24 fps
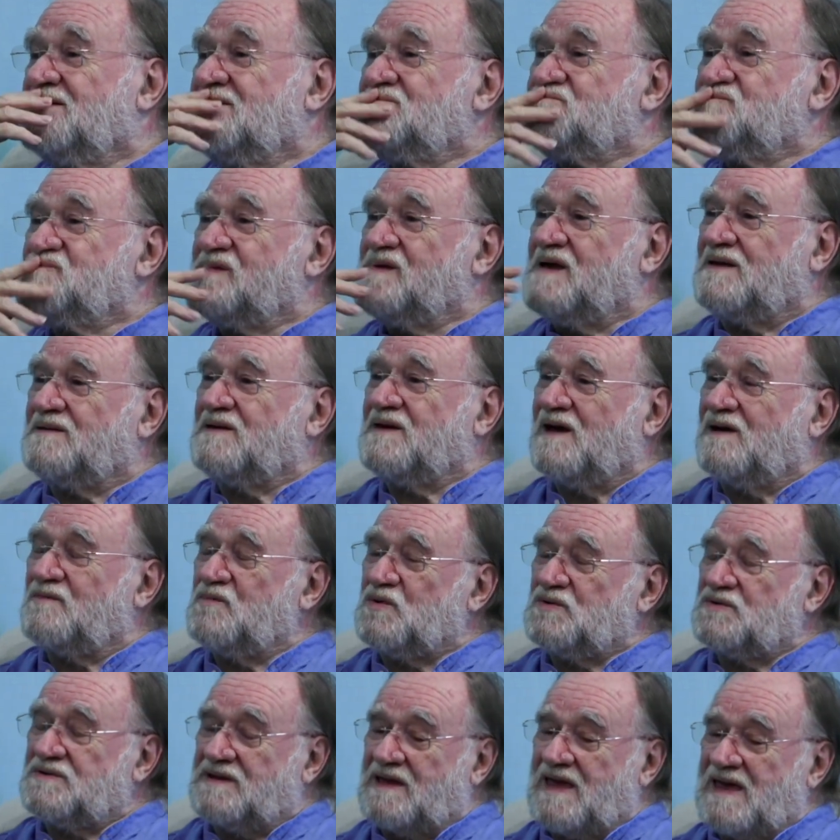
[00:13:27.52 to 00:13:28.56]
And I
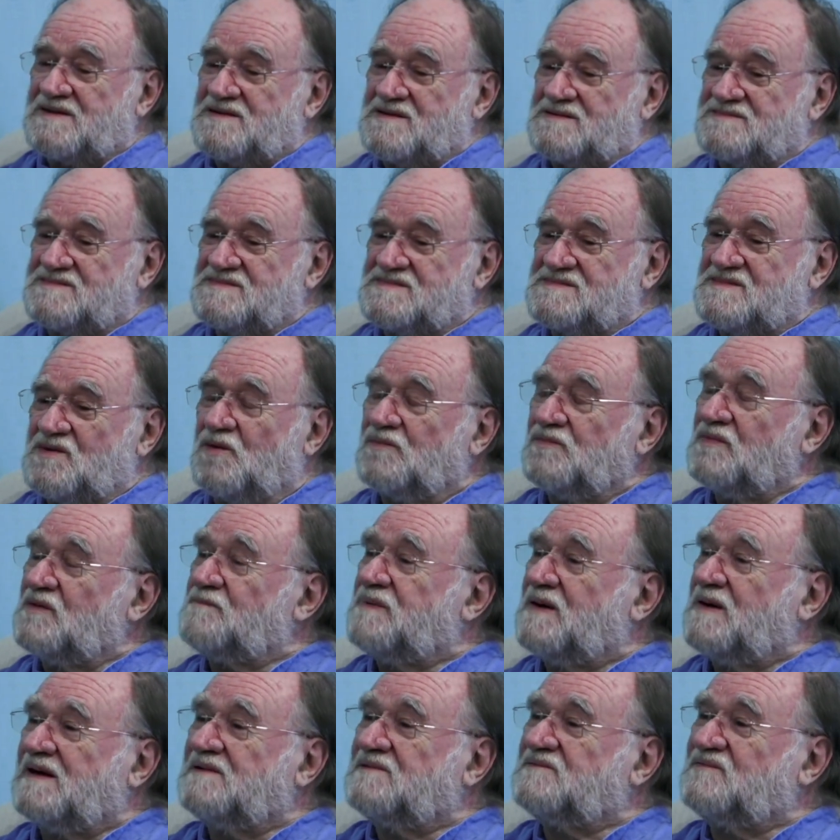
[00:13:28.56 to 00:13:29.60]
would get on the
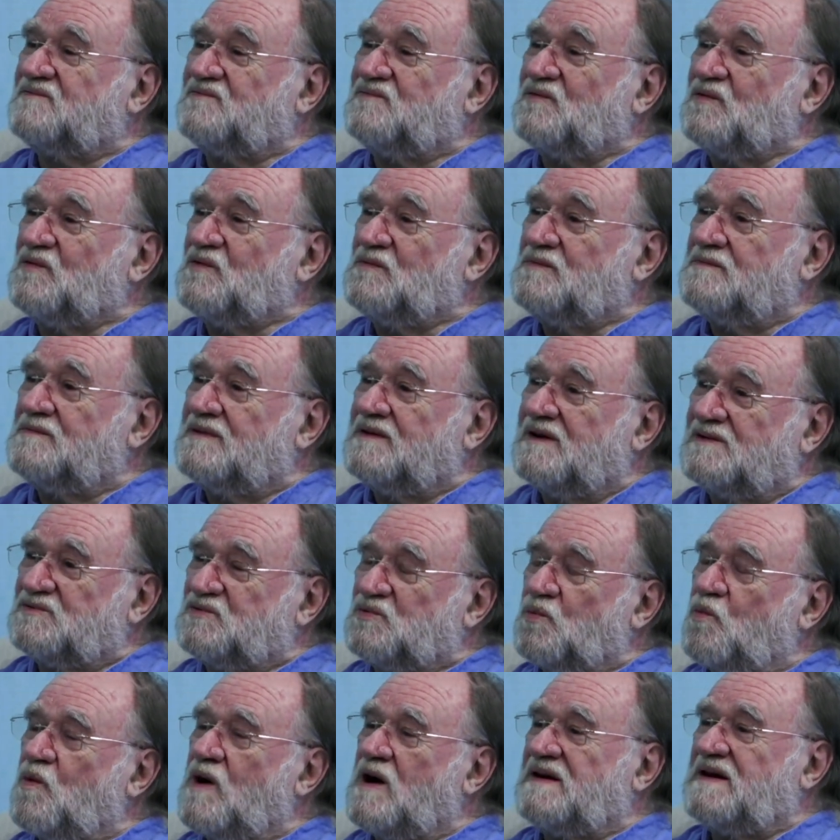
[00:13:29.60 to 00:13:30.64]
platform at
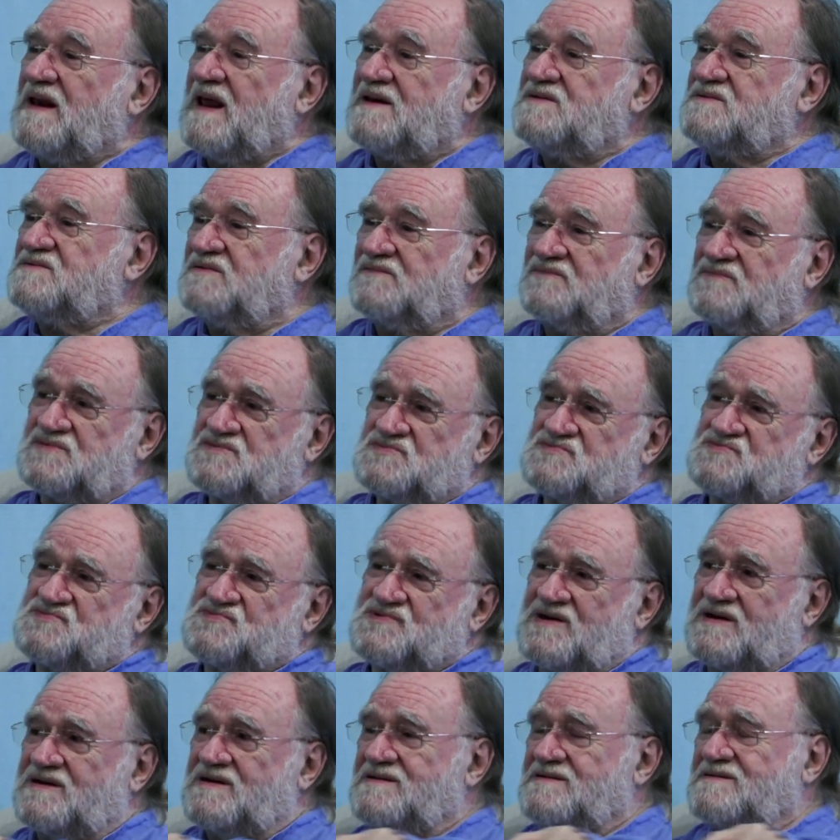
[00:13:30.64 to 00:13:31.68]
one end of the
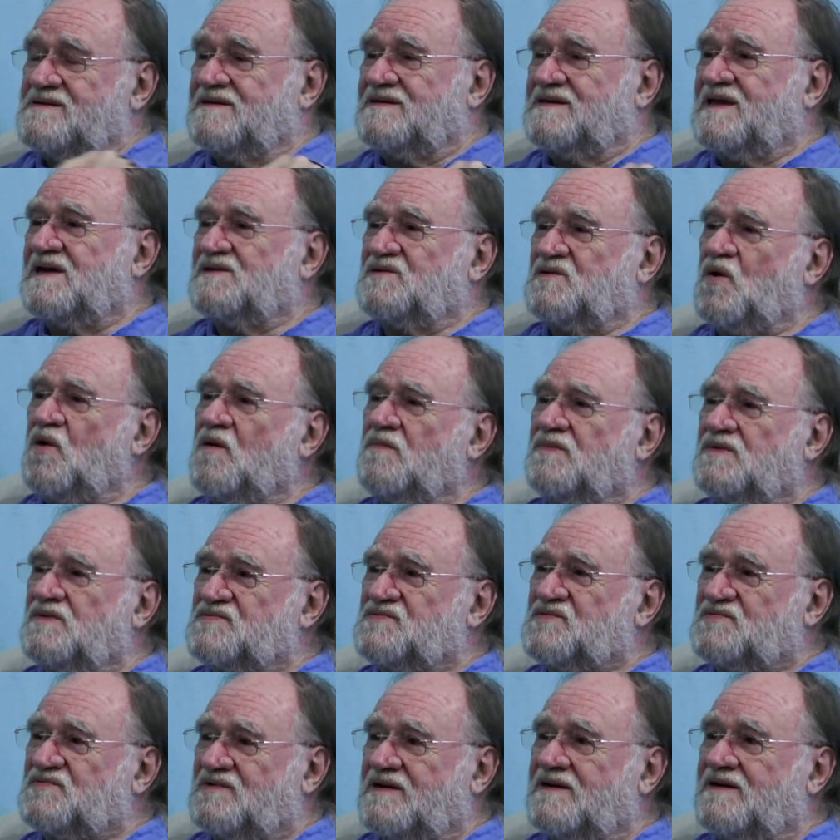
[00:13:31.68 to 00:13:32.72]
train and get on the
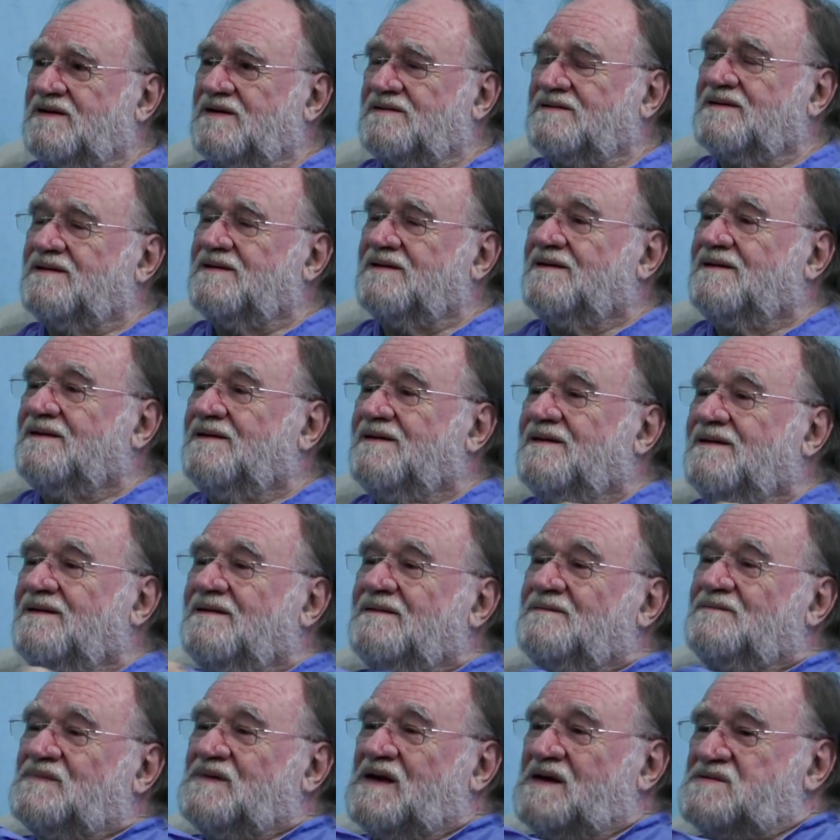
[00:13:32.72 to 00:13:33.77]
train.
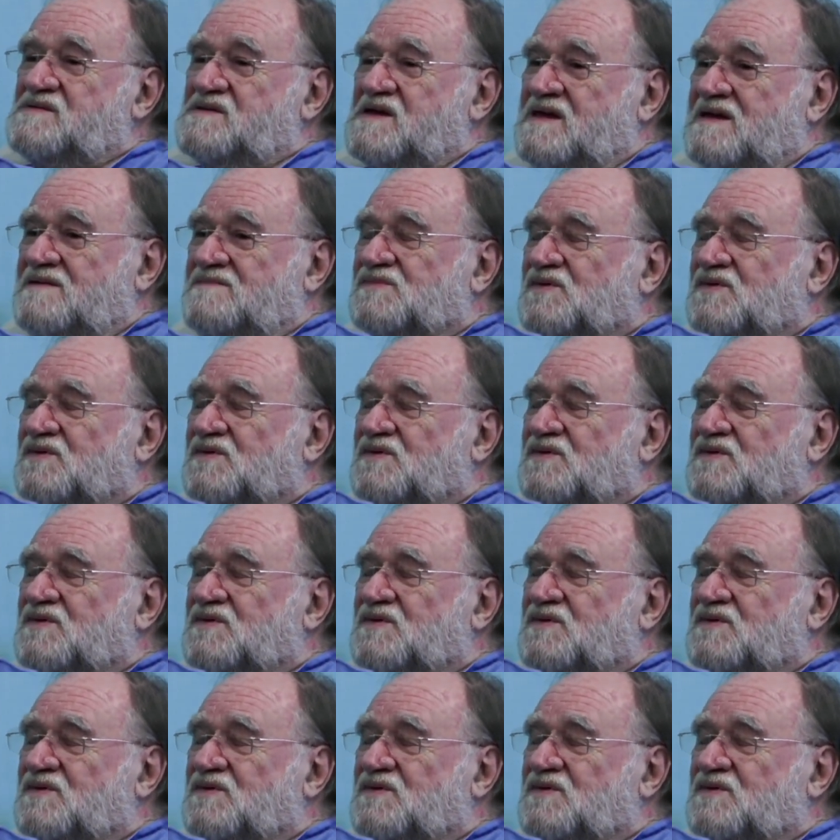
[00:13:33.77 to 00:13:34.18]
And in the